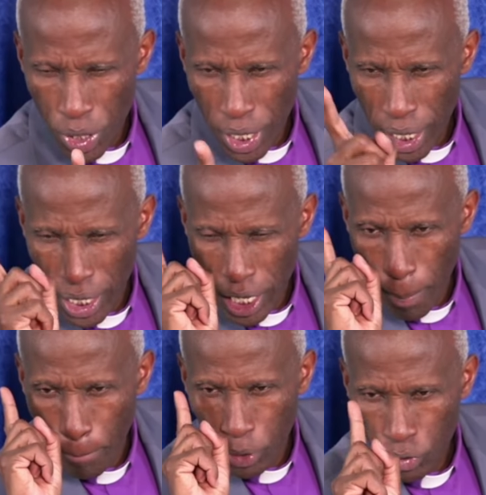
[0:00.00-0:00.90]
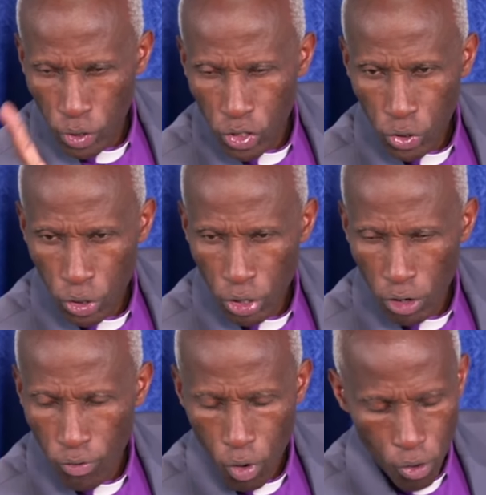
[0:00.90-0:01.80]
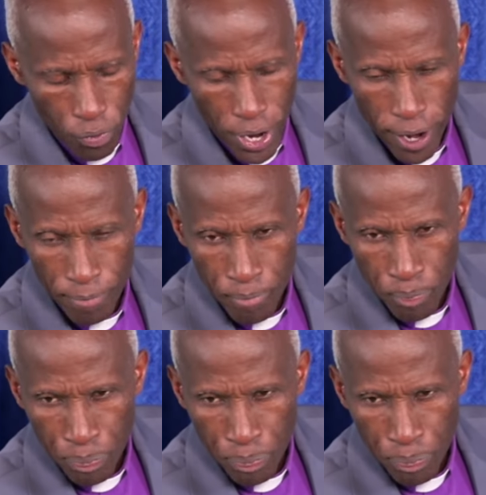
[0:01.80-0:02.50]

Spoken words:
with clear position of warfare,